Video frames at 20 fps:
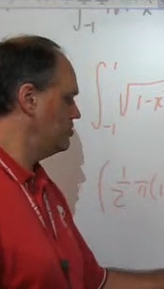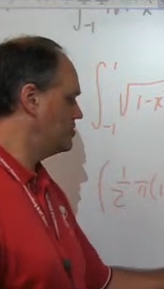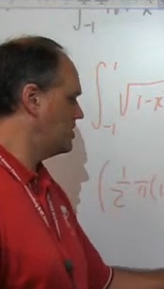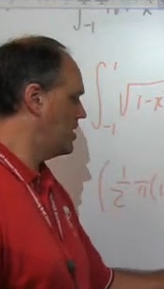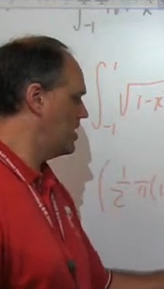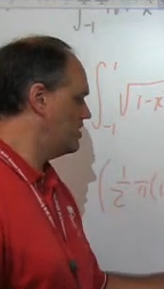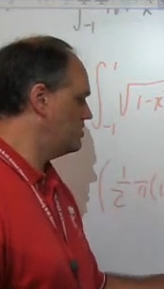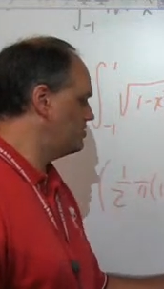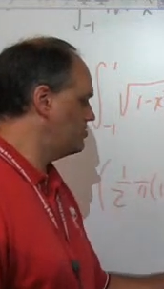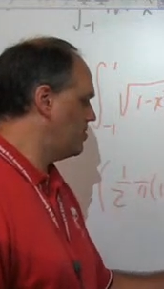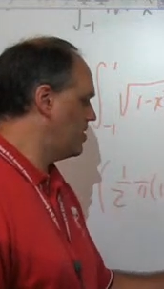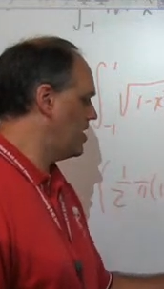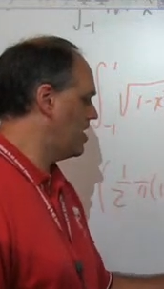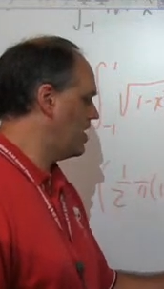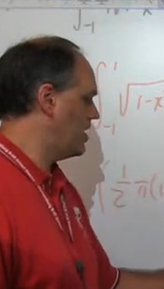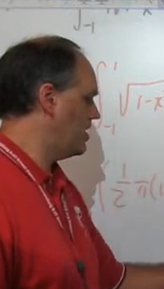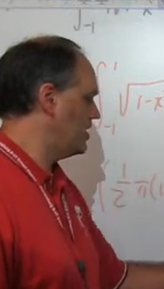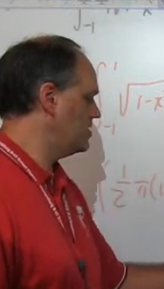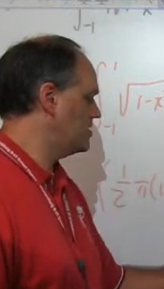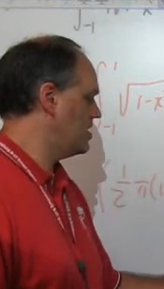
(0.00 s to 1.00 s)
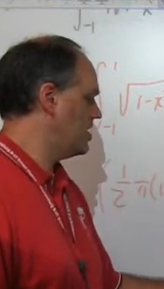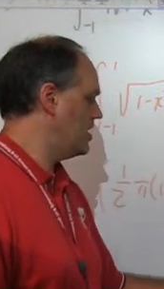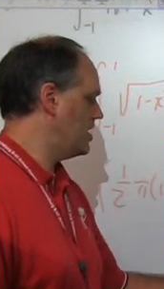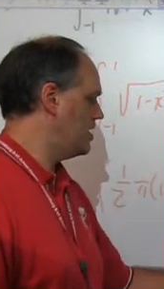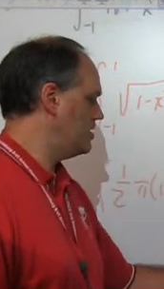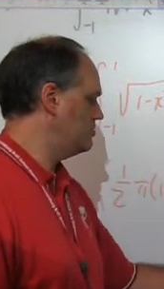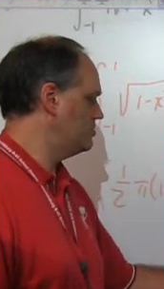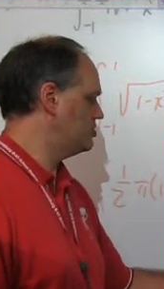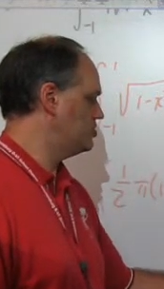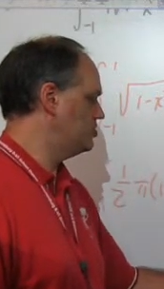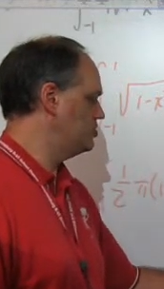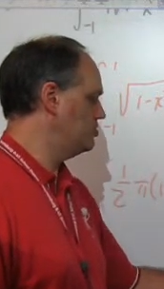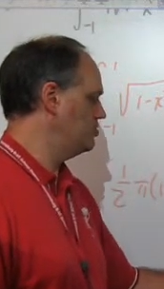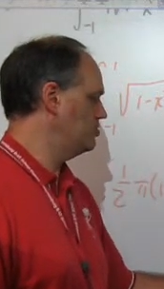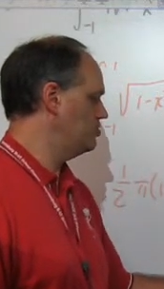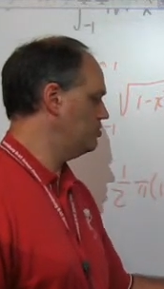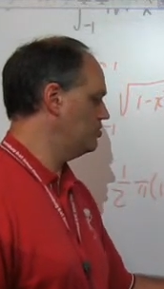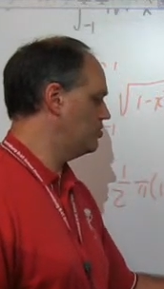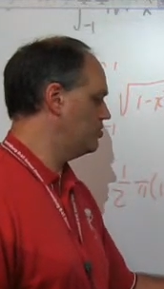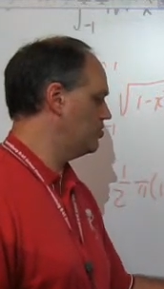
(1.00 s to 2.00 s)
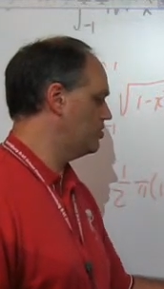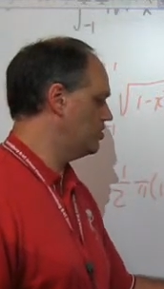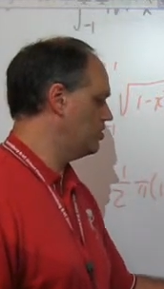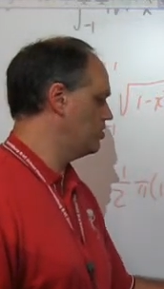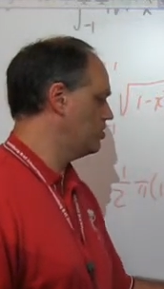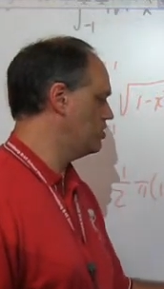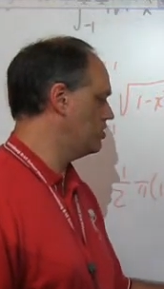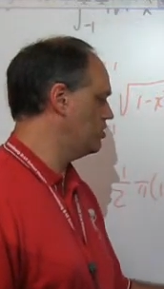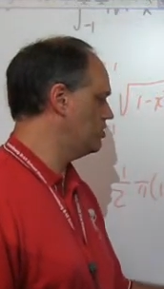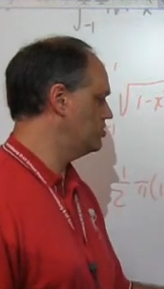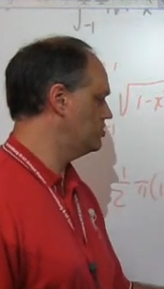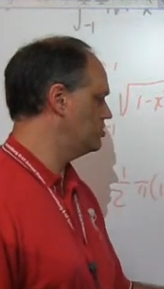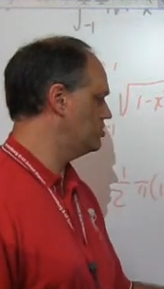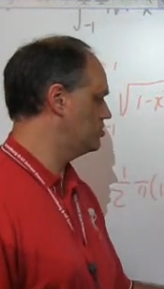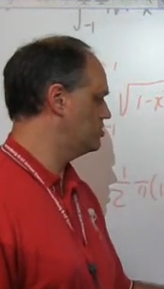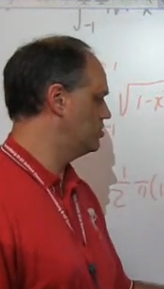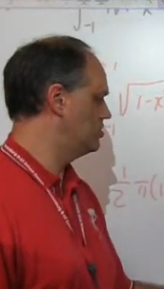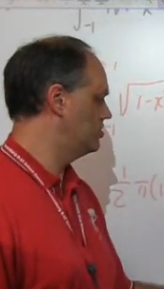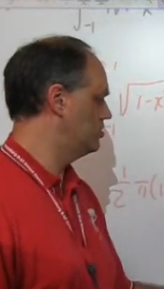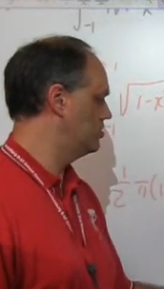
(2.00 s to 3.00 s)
times pi times 2/3